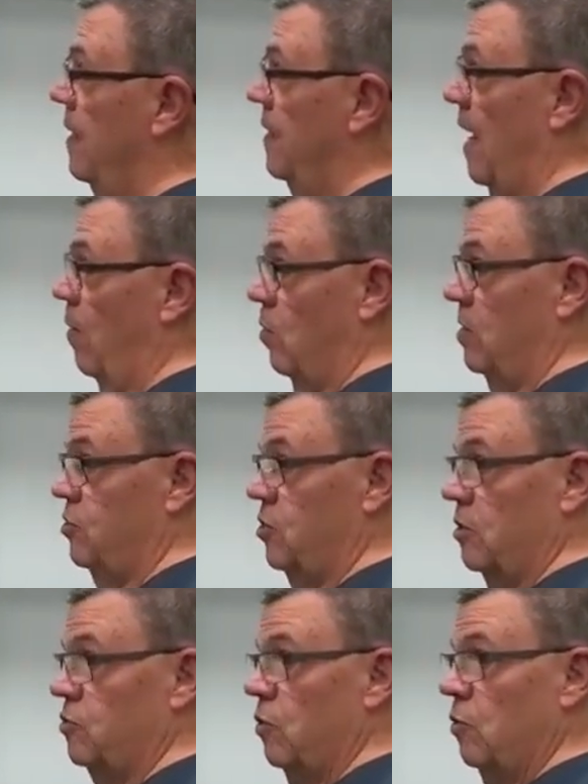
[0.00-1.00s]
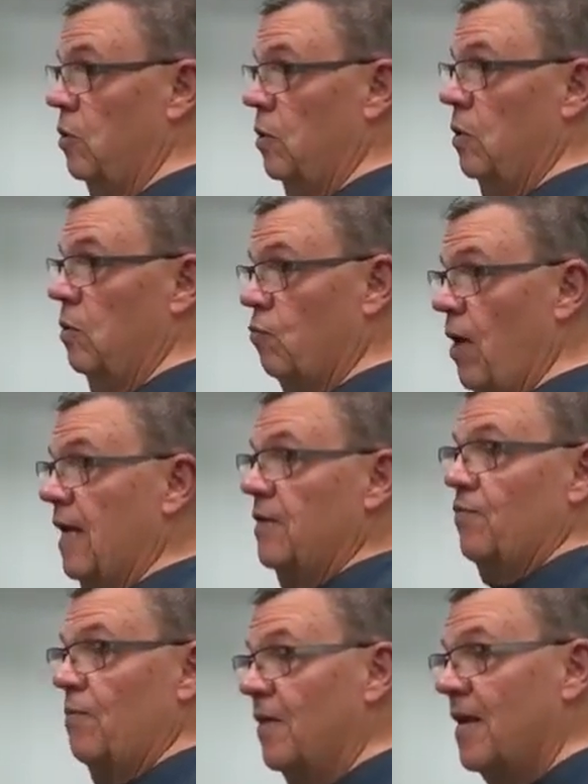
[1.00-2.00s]
that was just raised
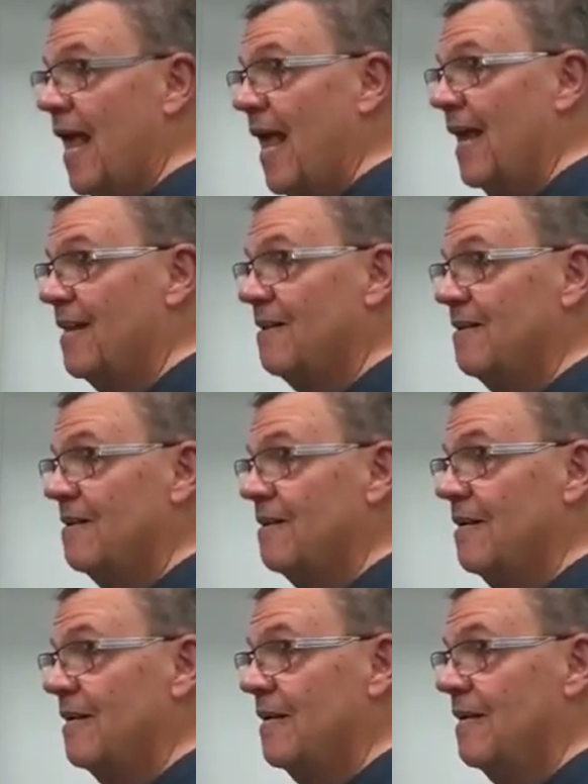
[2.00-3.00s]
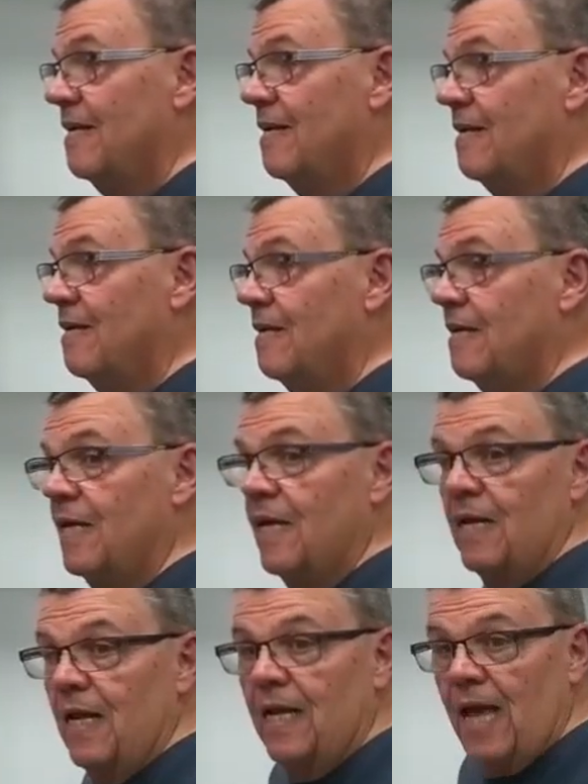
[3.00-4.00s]
from the dead. He,
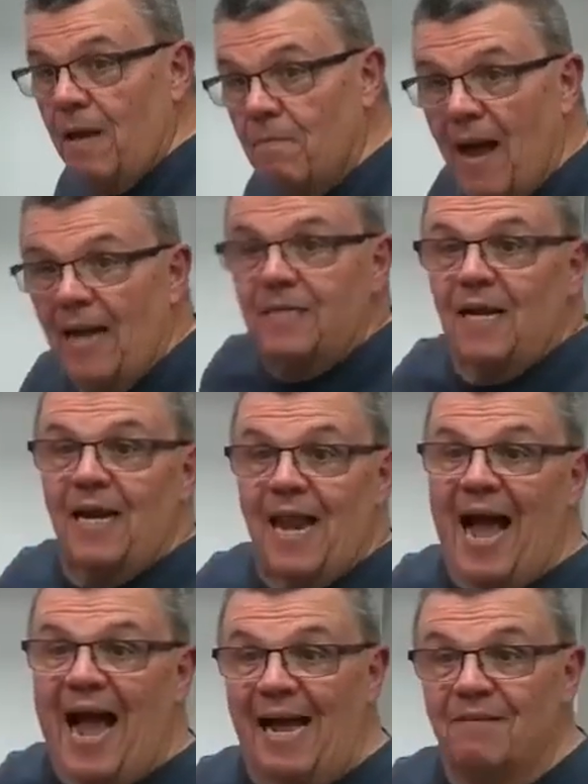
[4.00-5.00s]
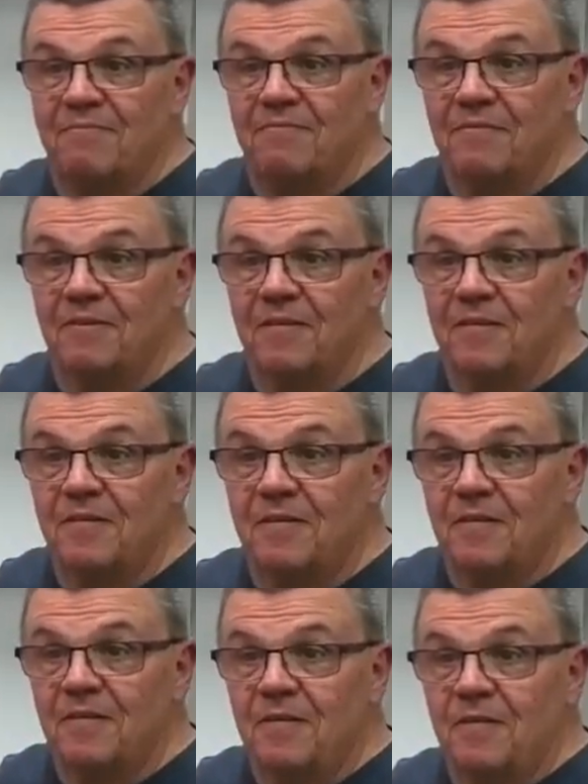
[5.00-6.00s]
he came back to life.
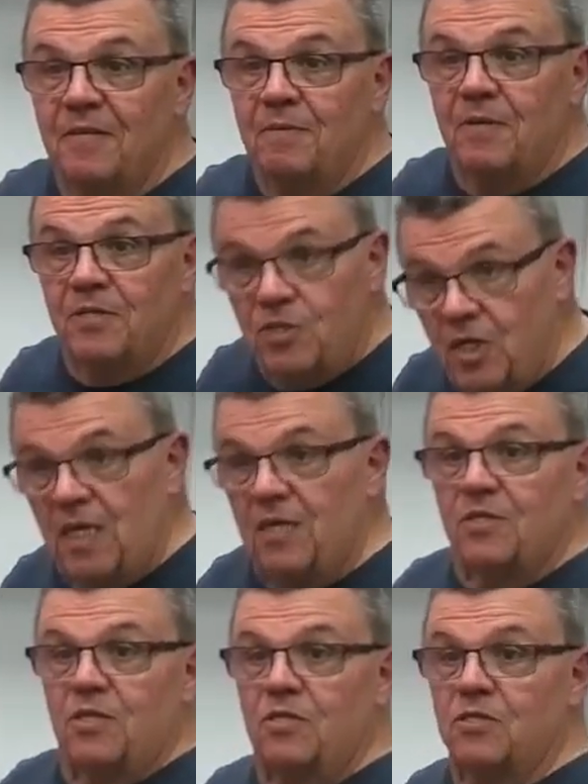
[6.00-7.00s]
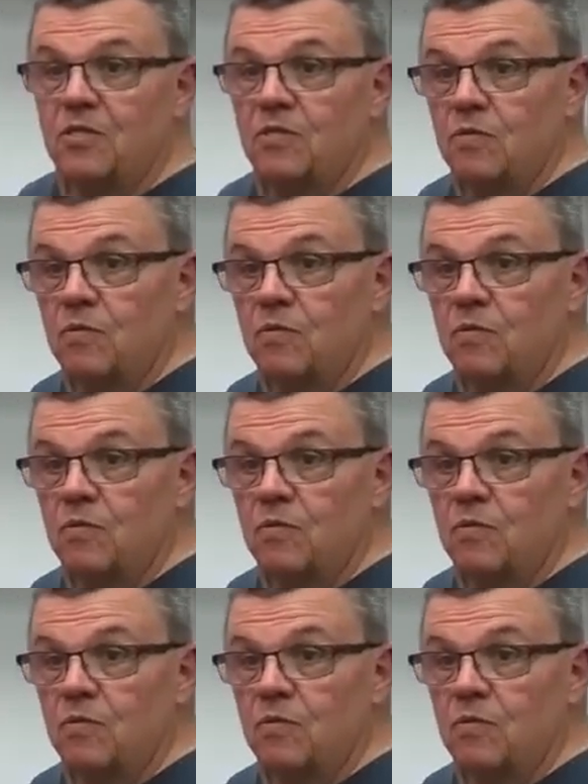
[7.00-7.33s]
But Jesus